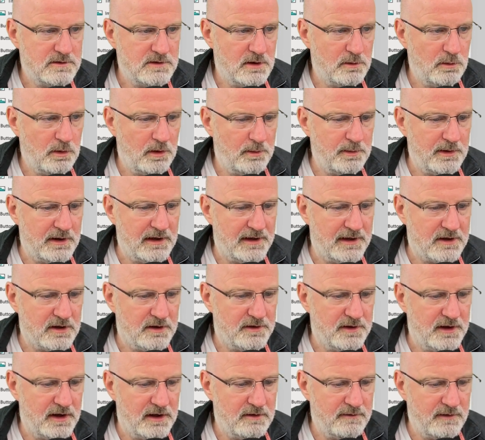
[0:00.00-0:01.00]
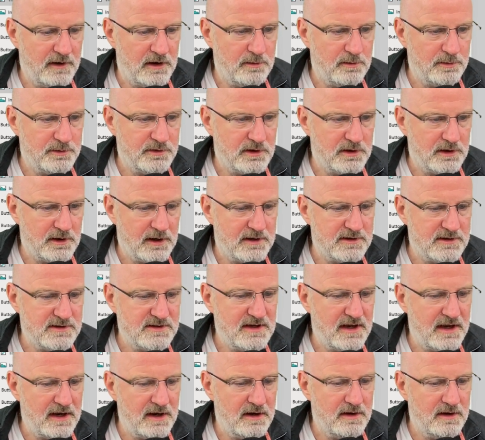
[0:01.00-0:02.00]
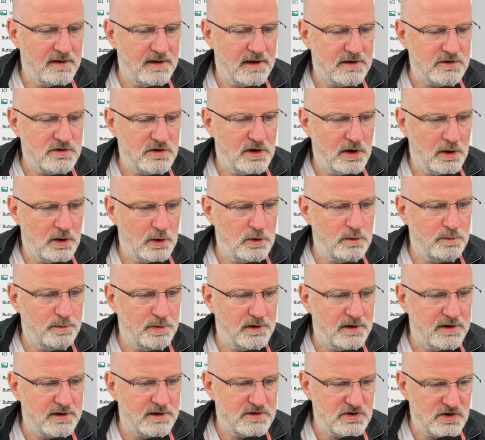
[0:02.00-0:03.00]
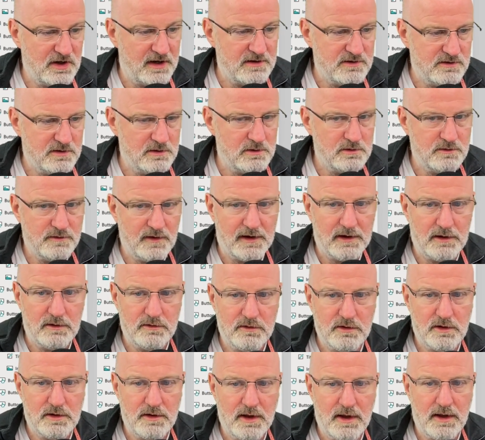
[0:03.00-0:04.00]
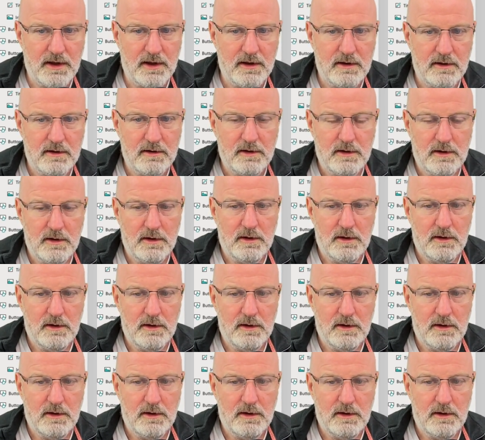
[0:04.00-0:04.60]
So when we click on there, the variable is going to get set, and that should hopefully change those values on there.